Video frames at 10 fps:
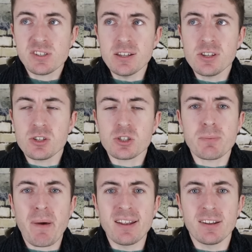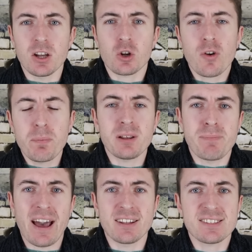essentially just abandoned a
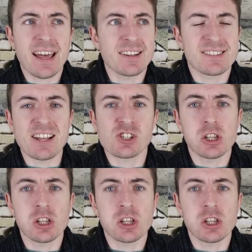crippled man to stand on stage